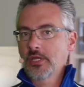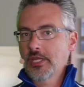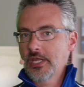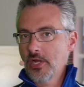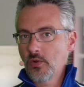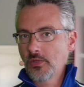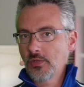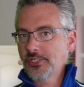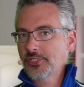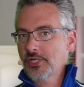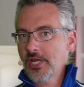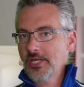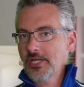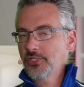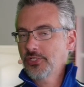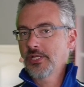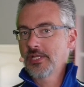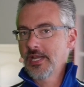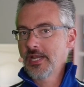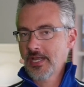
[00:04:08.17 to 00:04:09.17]
can only
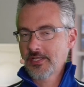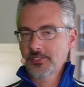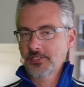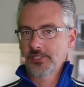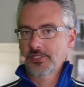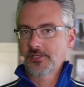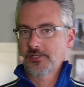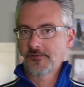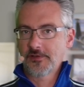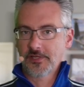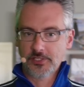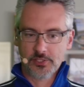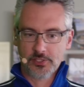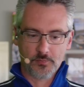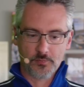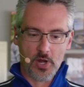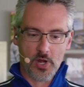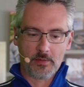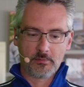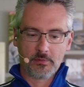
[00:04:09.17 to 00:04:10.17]
change indexes to fix the
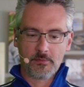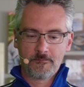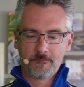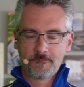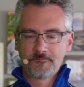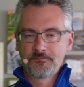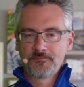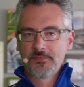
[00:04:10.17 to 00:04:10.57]
problem.